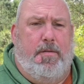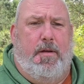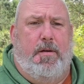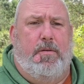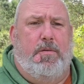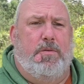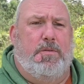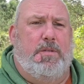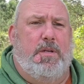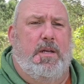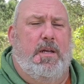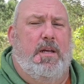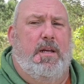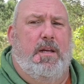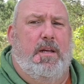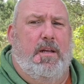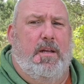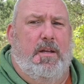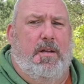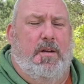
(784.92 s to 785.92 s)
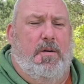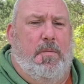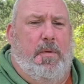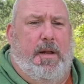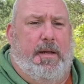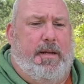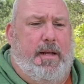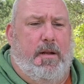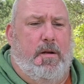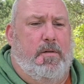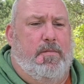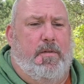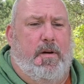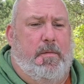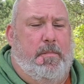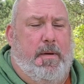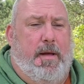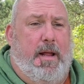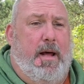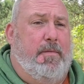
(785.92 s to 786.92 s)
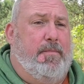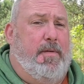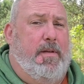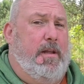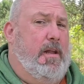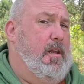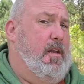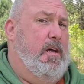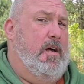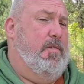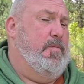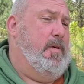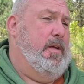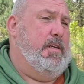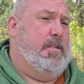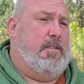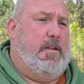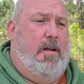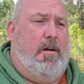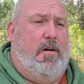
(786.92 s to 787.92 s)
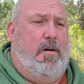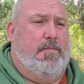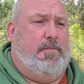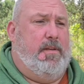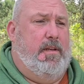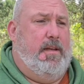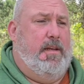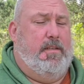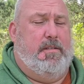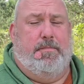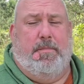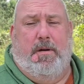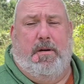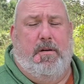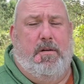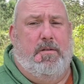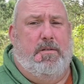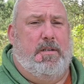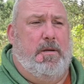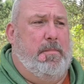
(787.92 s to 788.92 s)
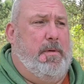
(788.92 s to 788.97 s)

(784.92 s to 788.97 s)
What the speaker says: of those. When I got over there, man, I fell in love with his loft, his birds.